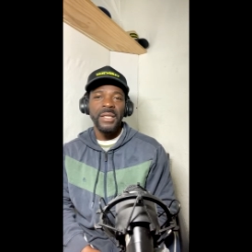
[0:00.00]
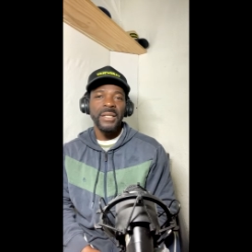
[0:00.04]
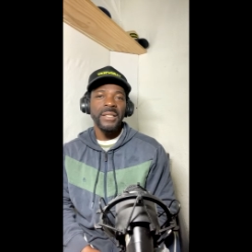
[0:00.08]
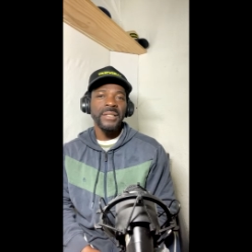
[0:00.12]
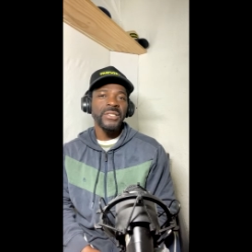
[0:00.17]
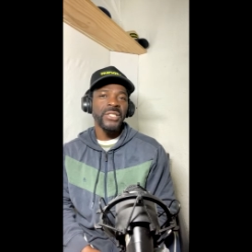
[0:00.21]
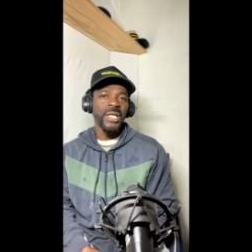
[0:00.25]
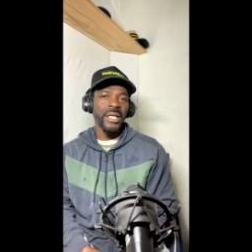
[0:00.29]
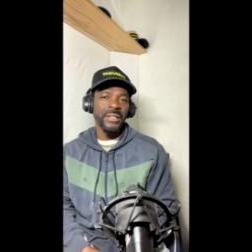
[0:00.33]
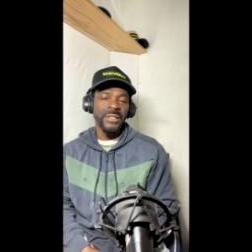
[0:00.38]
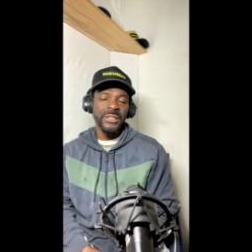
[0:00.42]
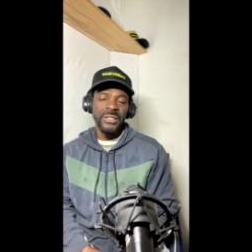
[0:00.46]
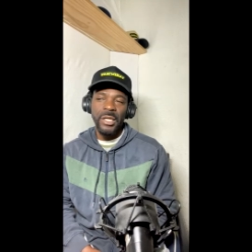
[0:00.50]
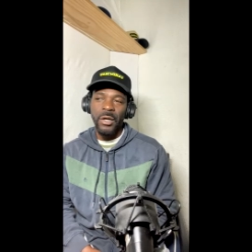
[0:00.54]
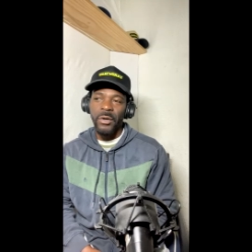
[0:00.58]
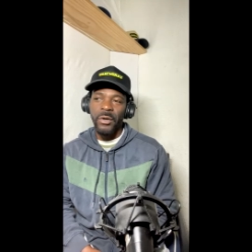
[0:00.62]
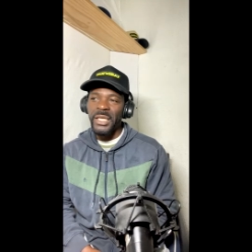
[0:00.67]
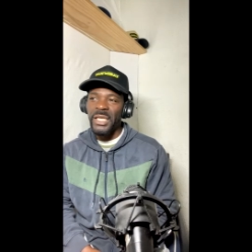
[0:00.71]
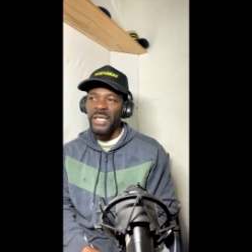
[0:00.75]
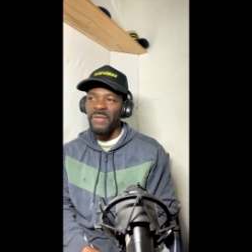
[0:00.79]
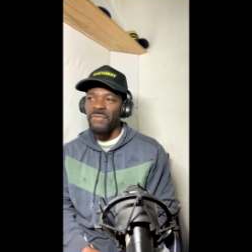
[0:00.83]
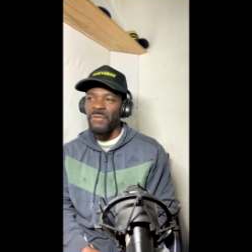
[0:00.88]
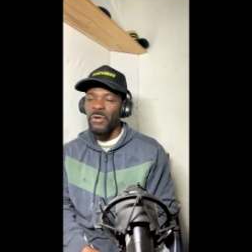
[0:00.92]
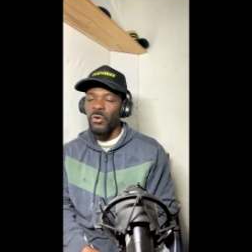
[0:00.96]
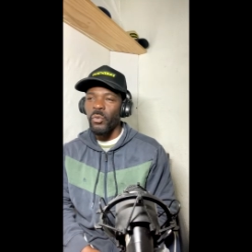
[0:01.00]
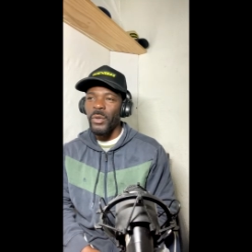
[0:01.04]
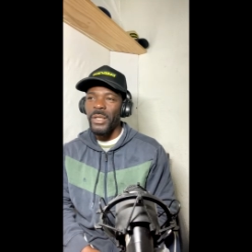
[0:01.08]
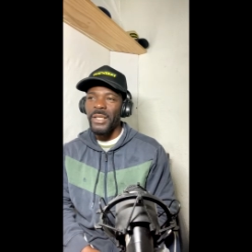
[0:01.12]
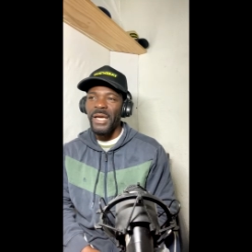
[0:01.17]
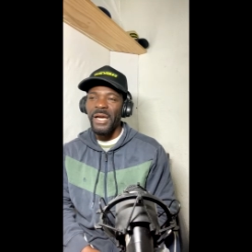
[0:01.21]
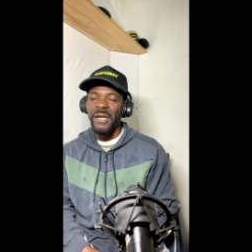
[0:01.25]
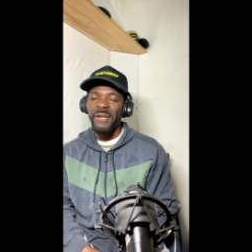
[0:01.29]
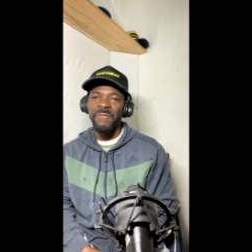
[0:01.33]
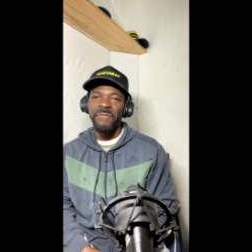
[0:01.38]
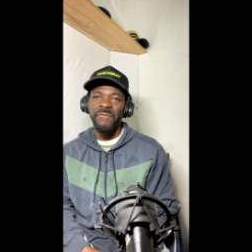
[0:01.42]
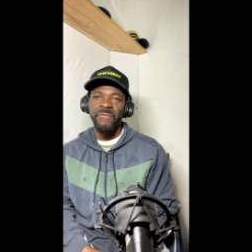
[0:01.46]
Check this out. Even Queen
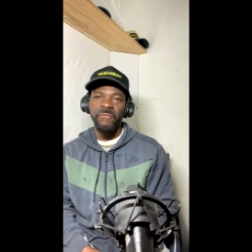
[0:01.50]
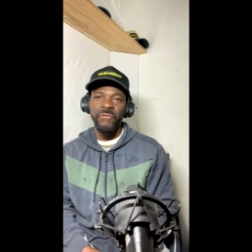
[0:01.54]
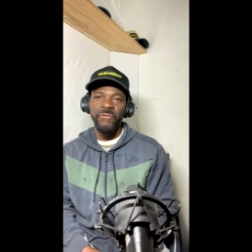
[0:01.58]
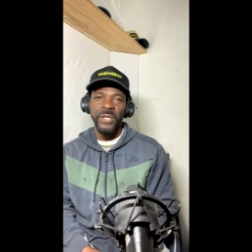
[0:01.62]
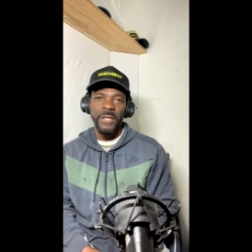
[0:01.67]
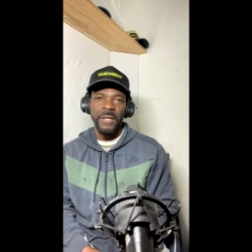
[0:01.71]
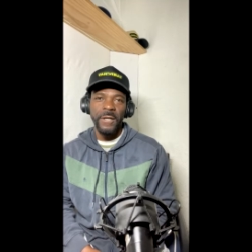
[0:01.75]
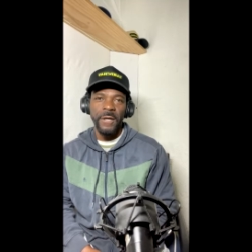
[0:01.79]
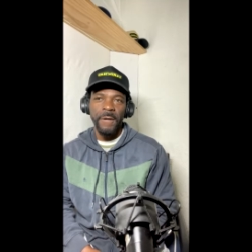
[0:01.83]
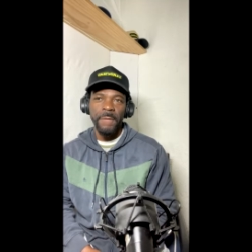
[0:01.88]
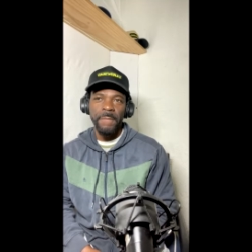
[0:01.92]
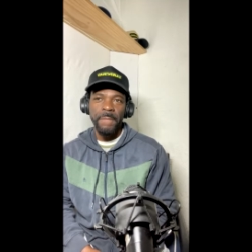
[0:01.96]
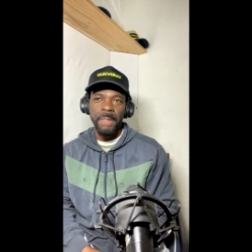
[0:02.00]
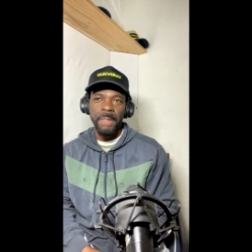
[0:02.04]
Ifrica